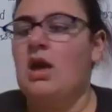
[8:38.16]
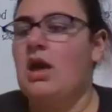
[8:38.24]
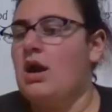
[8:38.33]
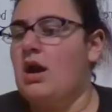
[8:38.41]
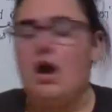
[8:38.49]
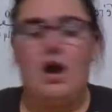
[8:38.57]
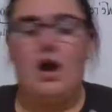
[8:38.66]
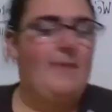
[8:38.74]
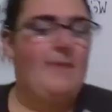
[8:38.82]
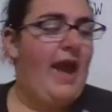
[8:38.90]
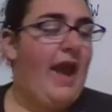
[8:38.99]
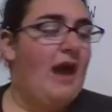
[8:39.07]

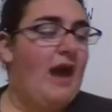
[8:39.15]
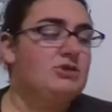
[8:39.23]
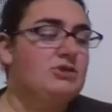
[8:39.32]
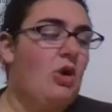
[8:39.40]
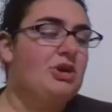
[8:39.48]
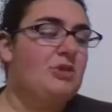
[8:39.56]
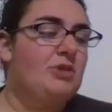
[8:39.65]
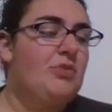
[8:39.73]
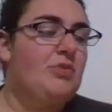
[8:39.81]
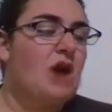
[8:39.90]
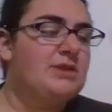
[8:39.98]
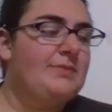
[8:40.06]
After all your
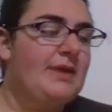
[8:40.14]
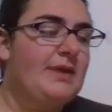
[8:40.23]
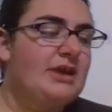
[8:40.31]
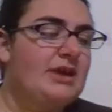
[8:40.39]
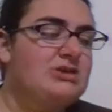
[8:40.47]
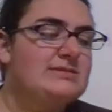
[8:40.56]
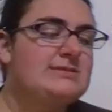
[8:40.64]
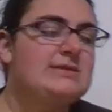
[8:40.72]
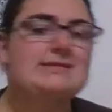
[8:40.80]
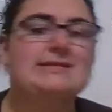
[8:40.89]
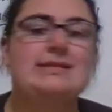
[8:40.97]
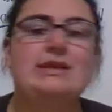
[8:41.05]
project pages
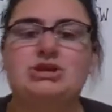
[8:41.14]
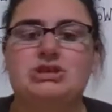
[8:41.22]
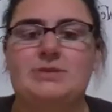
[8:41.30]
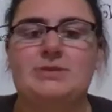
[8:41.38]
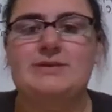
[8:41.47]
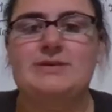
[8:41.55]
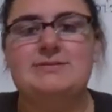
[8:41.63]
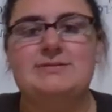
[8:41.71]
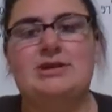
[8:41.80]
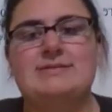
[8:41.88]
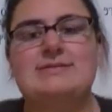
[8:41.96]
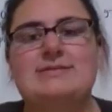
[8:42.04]
is leadership
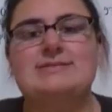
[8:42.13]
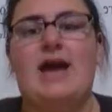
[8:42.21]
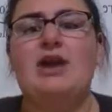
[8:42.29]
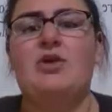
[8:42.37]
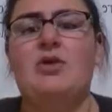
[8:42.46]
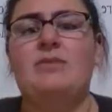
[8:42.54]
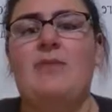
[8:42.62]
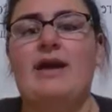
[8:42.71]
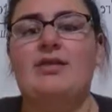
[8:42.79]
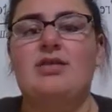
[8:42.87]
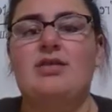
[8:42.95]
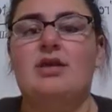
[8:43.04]
experiences. I know in my
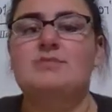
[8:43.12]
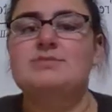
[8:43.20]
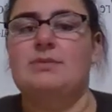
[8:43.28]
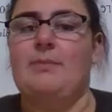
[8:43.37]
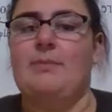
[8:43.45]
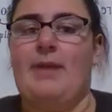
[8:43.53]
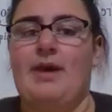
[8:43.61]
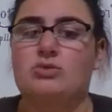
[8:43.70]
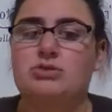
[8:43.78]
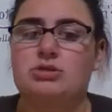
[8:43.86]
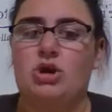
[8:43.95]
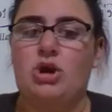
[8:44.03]
club, some of my
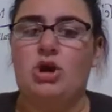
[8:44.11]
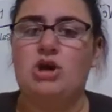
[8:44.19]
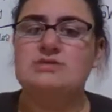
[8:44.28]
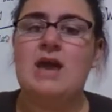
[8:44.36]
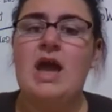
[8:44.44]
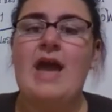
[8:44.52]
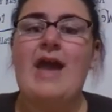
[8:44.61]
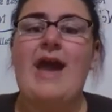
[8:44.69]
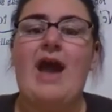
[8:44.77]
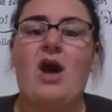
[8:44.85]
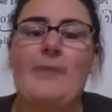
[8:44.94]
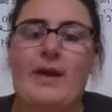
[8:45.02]
older girls
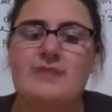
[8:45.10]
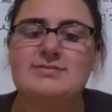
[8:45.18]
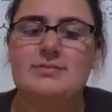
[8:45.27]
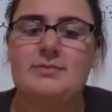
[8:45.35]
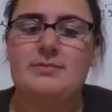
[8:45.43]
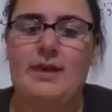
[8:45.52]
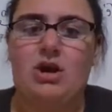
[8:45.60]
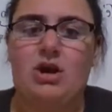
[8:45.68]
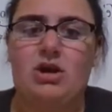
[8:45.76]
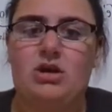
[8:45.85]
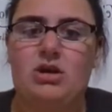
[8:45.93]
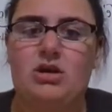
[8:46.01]
help out some of my
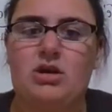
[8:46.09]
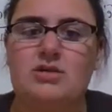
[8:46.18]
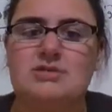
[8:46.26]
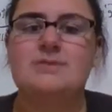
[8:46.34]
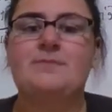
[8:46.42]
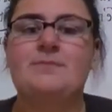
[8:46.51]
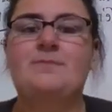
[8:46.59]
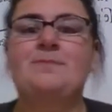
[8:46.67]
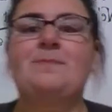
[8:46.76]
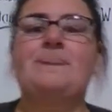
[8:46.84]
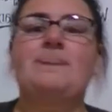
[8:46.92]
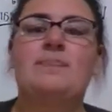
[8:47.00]
younger girls.
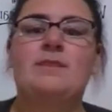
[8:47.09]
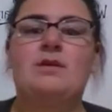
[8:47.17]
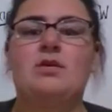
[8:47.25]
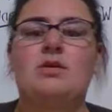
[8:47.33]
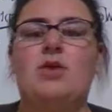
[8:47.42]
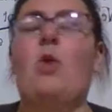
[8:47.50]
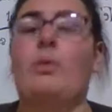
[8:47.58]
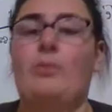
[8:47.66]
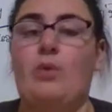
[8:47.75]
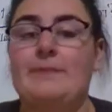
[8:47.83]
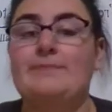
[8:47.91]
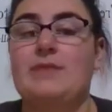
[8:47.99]
Or
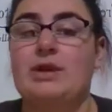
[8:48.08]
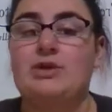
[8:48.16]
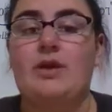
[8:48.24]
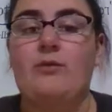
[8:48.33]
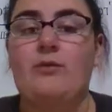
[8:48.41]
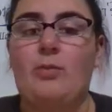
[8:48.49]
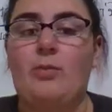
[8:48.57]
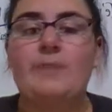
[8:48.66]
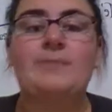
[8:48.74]
boy. I do have one boy.